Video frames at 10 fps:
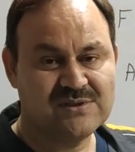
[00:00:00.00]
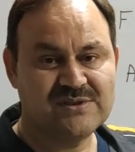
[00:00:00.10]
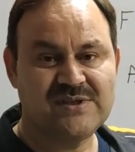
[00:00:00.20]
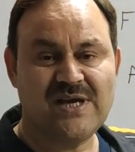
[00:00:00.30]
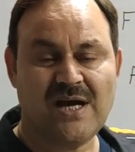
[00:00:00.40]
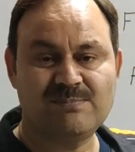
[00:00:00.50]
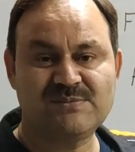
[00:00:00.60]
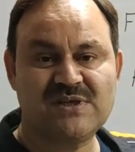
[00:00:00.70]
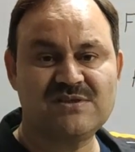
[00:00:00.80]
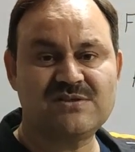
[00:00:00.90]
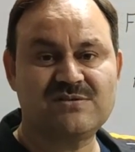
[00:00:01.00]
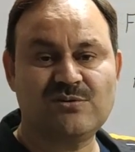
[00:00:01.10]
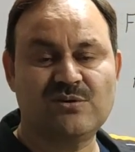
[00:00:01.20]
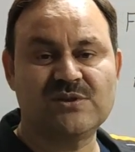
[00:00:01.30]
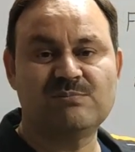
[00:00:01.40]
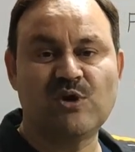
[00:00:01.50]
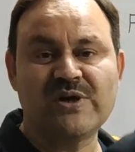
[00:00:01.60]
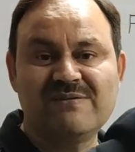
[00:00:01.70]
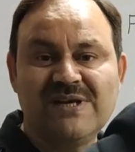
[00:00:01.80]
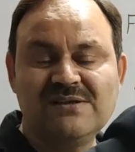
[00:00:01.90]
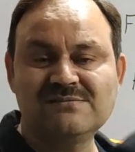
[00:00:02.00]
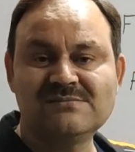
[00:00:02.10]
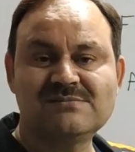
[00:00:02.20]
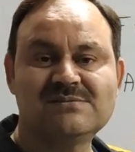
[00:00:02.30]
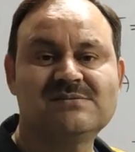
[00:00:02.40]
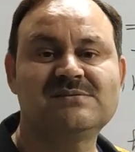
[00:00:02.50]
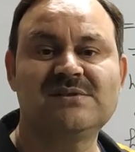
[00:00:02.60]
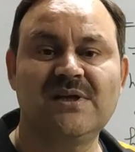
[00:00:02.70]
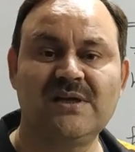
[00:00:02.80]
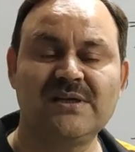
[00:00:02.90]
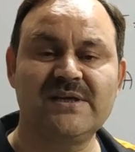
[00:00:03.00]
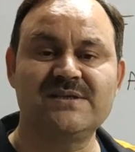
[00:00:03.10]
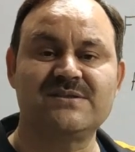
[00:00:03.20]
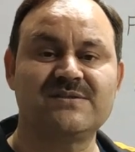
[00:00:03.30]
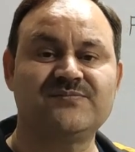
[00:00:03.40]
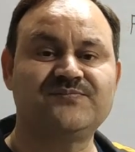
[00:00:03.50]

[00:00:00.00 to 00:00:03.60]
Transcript: the upthrust on the body will increase.